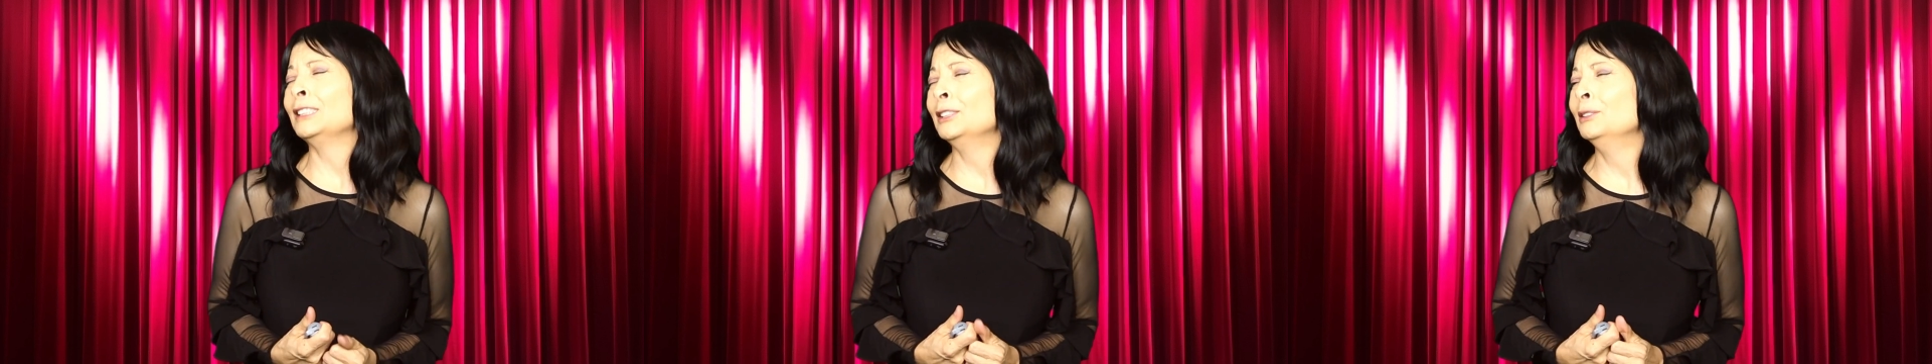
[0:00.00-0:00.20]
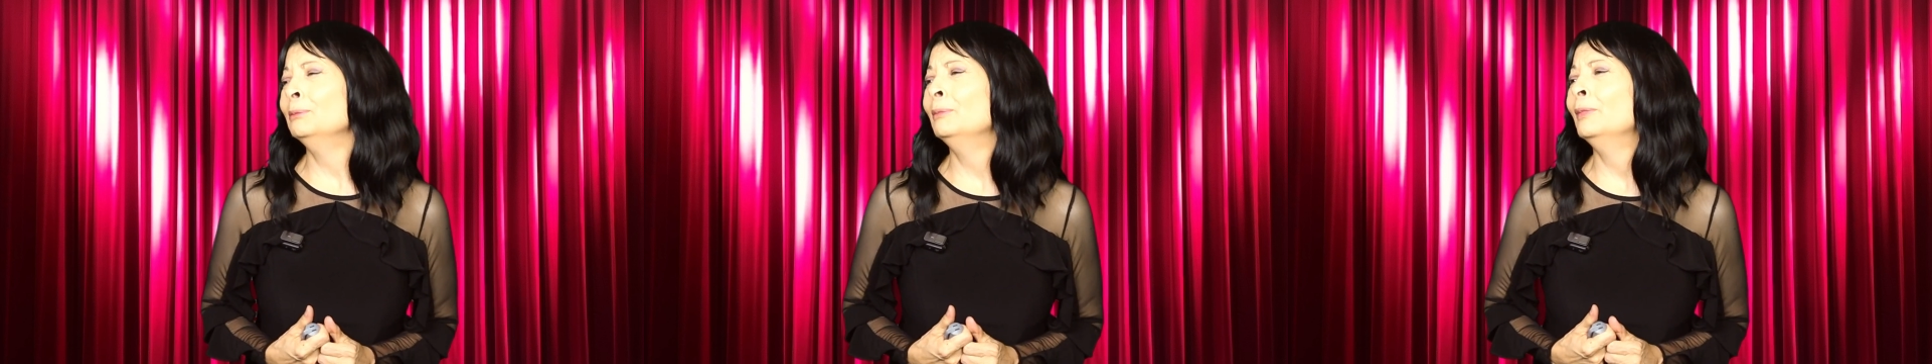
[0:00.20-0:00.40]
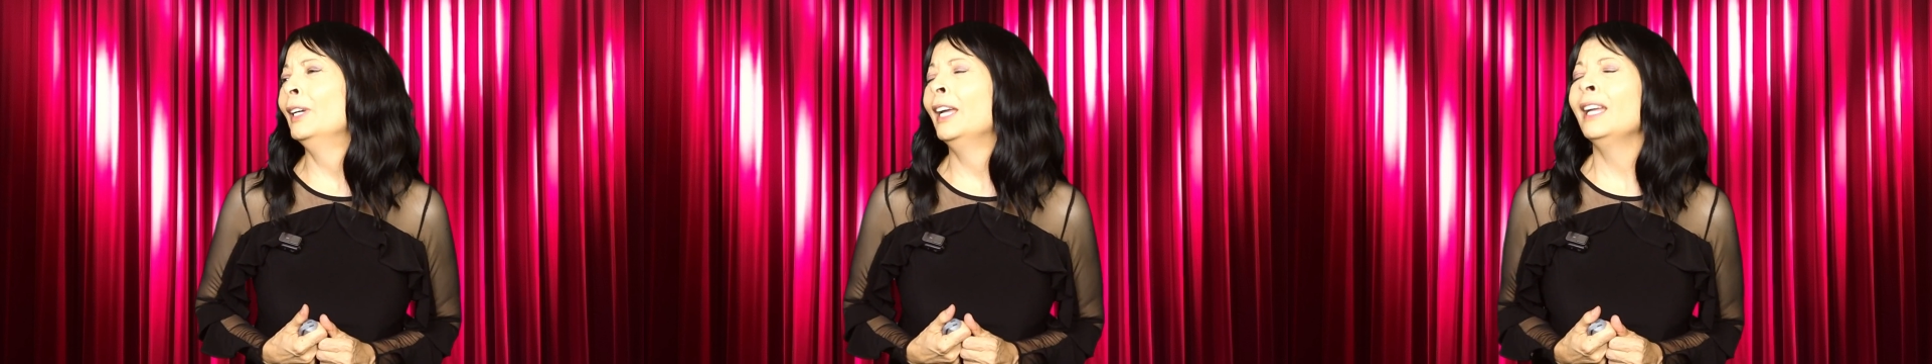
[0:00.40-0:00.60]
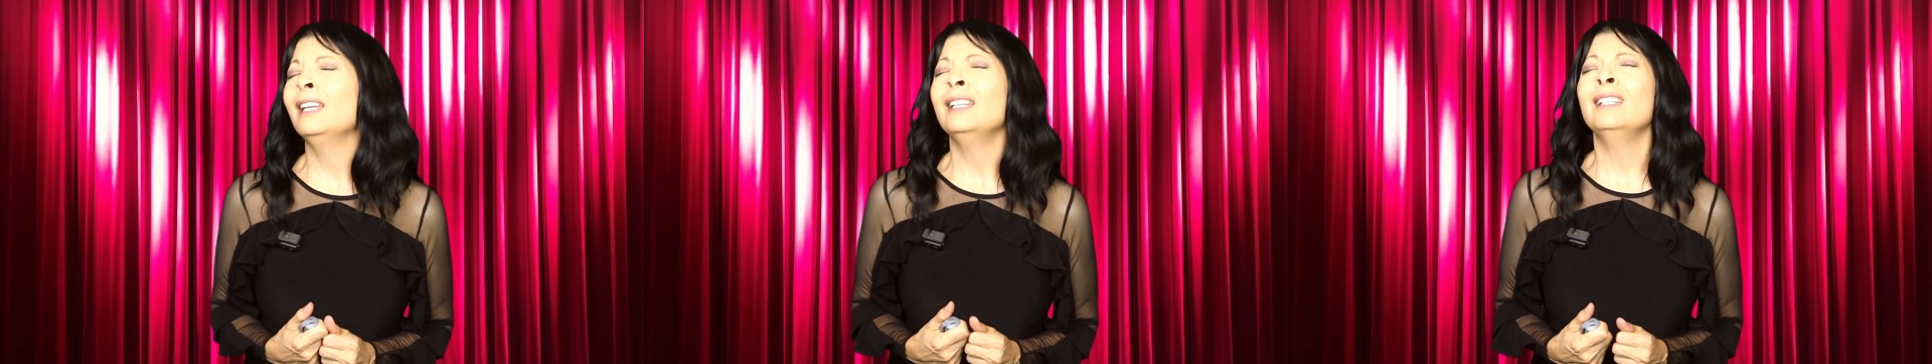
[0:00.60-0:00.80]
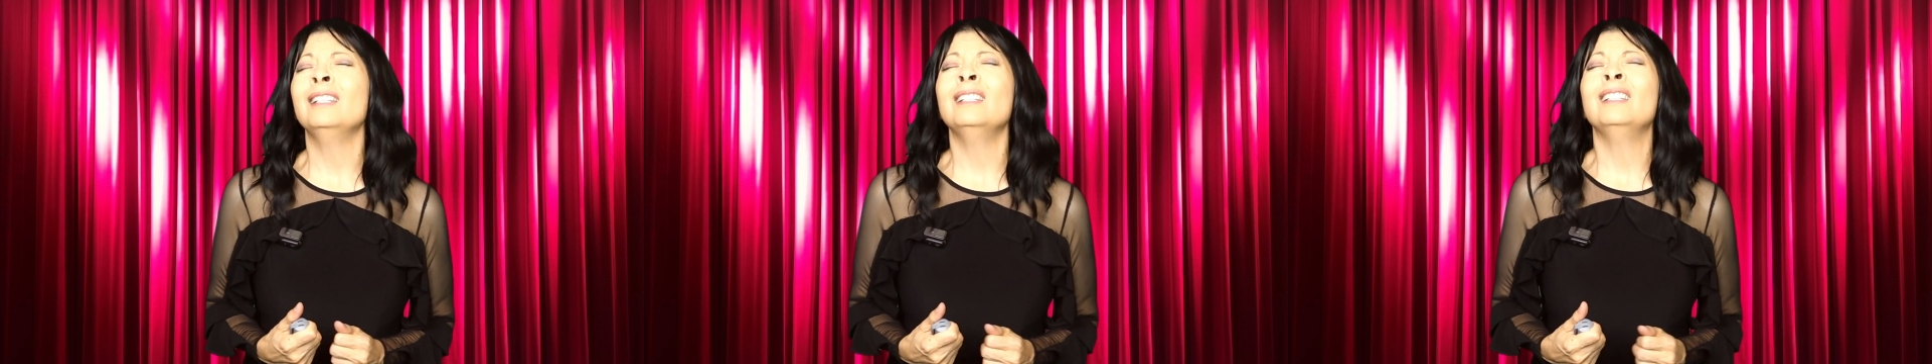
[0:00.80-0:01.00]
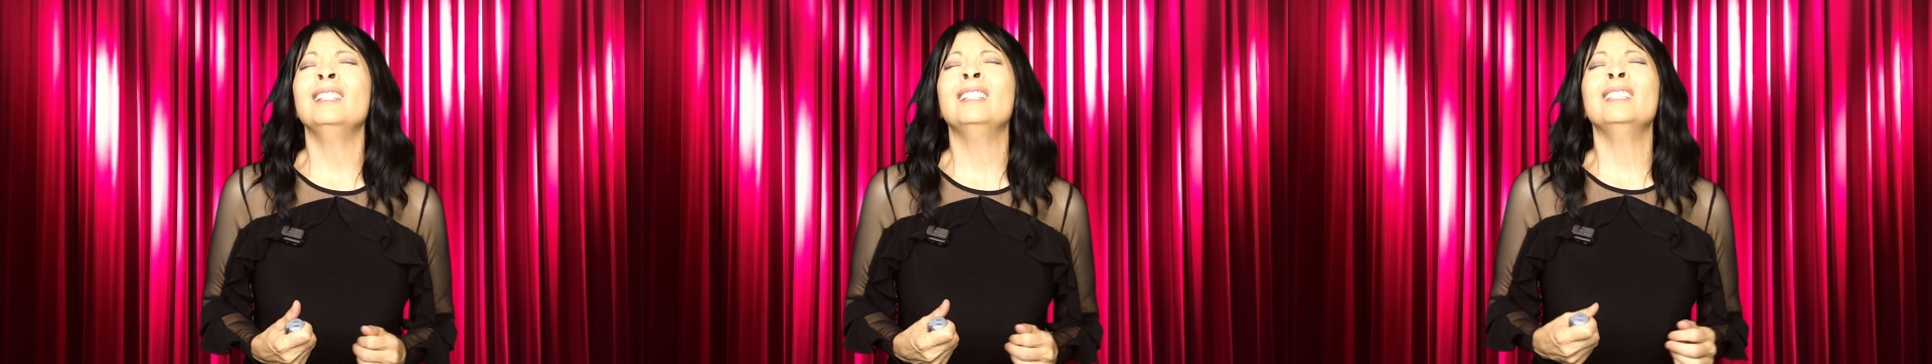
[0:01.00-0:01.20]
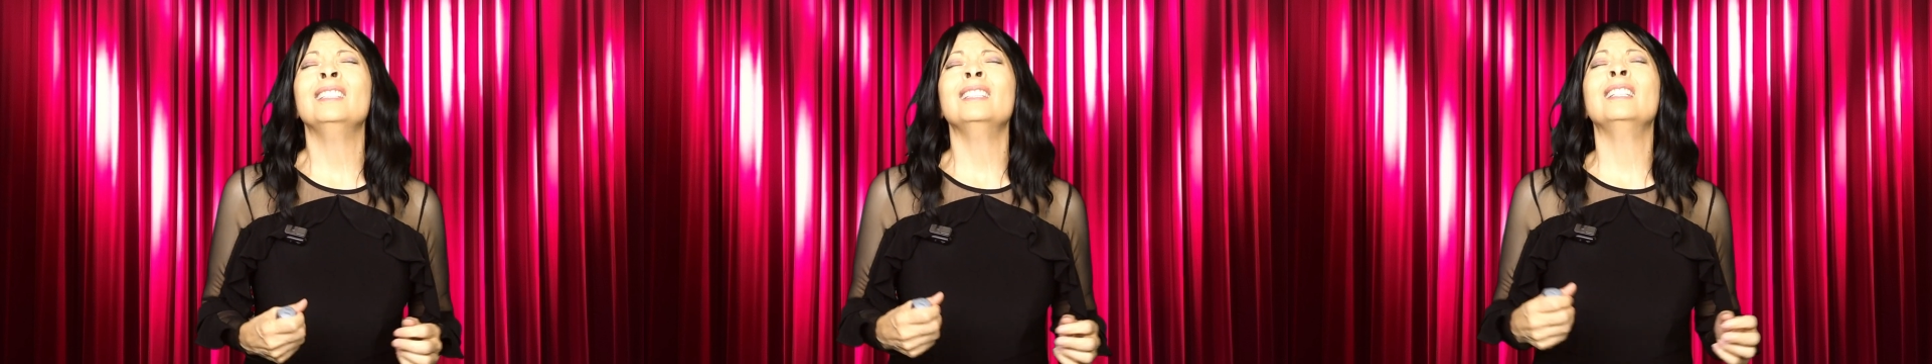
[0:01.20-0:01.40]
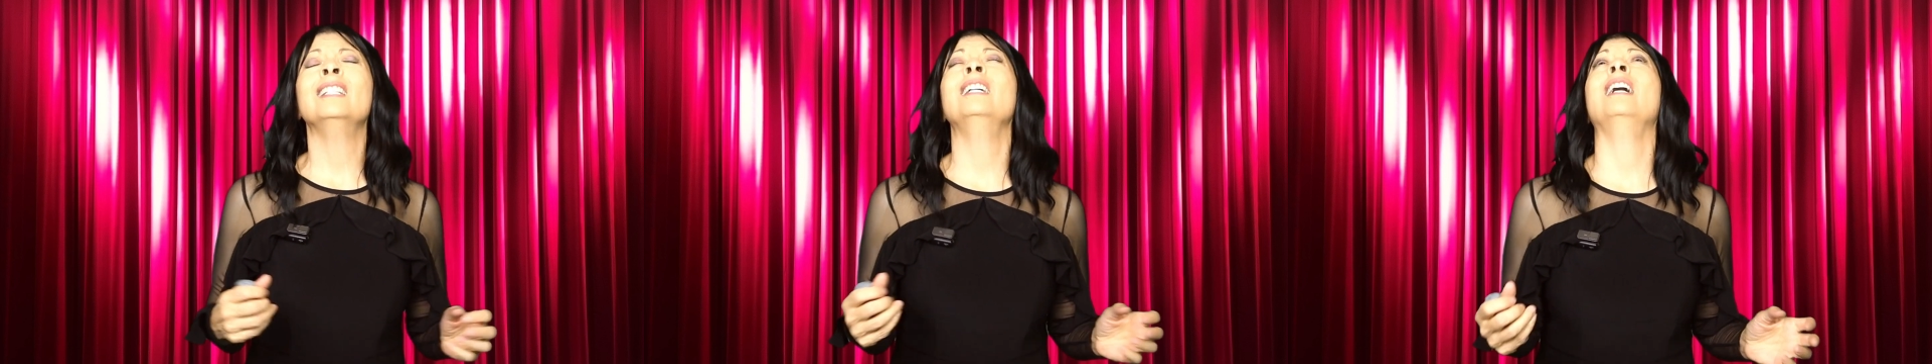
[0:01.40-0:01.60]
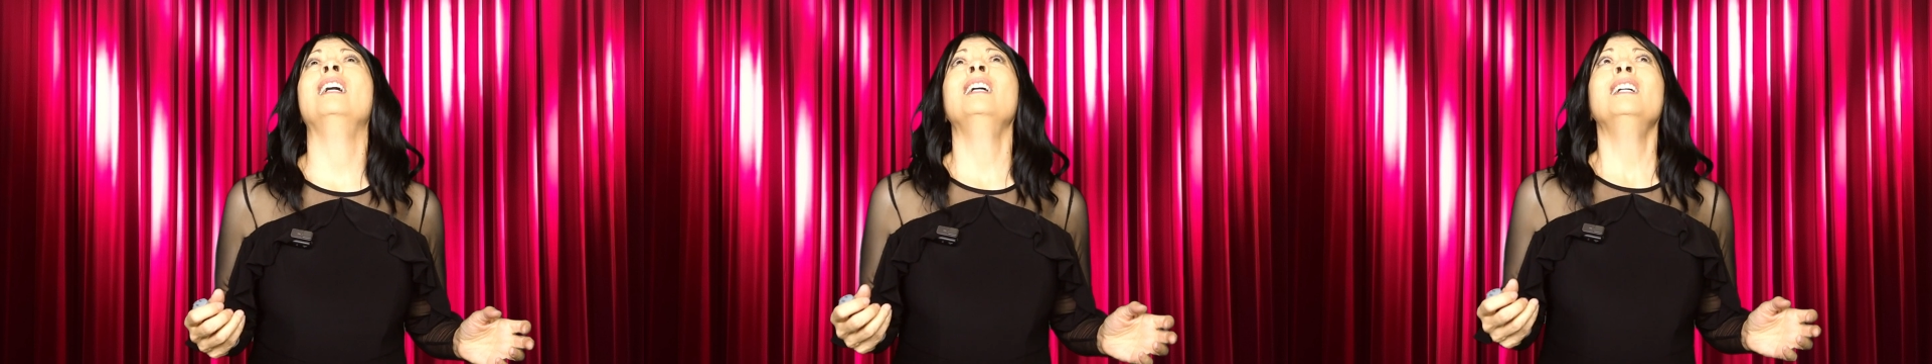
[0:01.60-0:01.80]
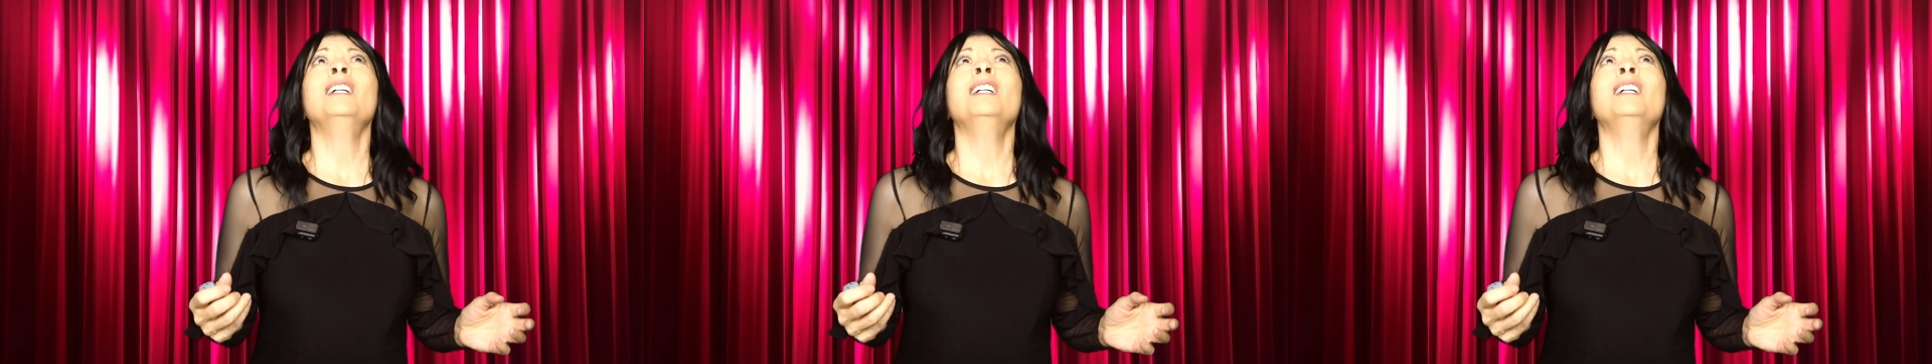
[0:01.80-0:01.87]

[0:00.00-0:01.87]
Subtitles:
you made.